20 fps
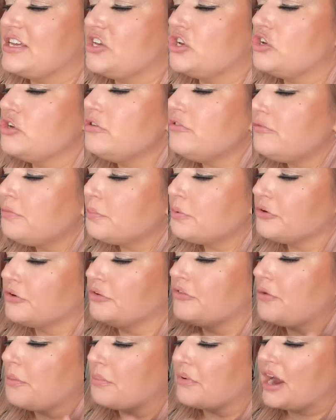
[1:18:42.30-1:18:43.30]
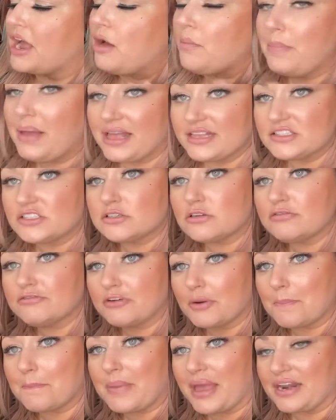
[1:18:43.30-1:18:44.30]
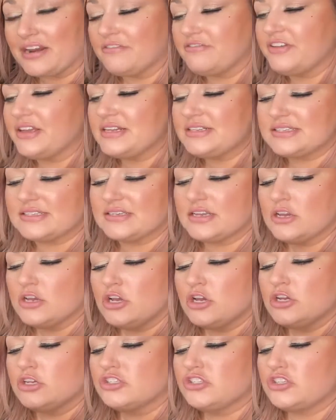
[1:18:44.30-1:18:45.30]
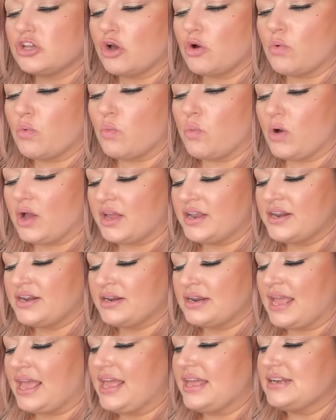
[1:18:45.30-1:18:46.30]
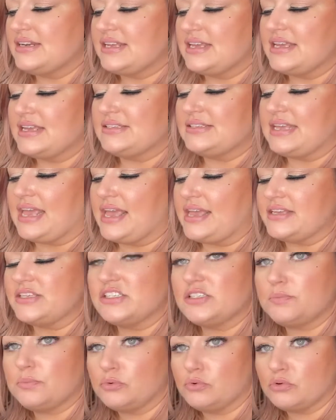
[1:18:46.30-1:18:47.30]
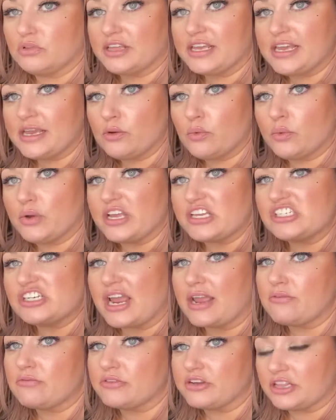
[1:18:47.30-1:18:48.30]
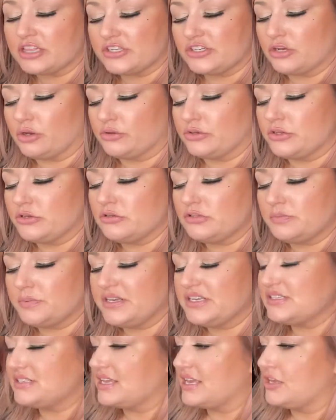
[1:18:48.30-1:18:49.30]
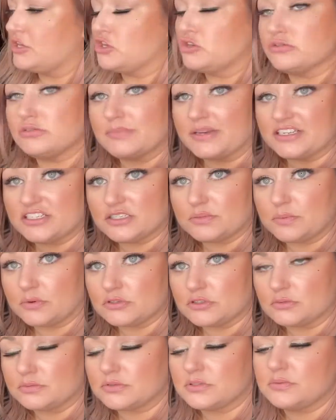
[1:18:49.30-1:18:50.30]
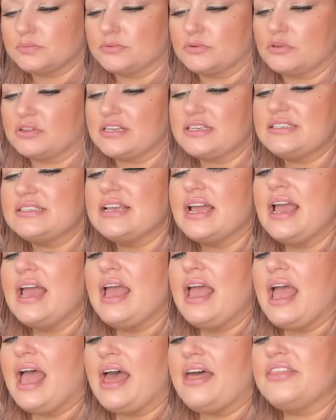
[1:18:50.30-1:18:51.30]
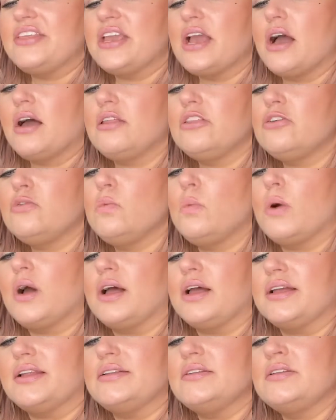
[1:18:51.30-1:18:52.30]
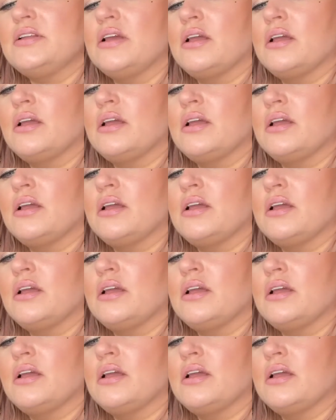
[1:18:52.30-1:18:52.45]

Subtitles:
Goof Proof Brow Pencil from Benefit. So one end is a spoolie, which I really don't use because I use my disposable spoolies, and the other one